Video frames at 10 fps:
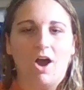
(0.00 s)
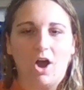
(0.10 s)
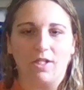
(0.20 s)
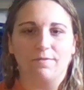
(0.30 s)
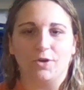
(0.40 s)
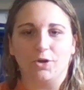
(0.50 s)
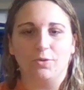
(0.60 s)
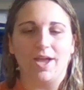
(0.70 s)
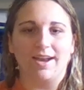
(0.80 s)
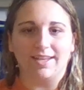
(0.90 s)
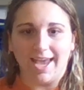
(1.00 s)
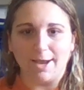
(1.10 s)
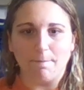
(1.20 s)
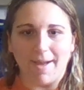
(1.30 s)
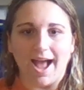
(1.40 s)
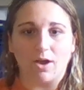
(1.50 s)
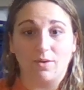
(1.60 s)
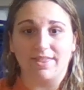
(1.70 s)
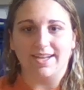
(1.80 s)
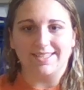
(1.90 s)
Oliver, who kind of came back
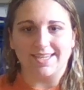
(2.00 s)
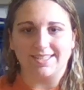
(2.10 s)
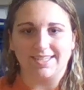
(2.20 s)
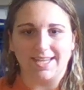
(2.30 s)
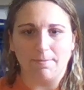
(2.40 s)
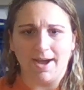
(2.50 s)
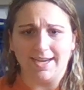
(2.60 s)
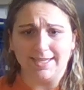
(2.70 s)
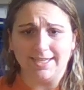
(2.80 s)
with that destiny in mind.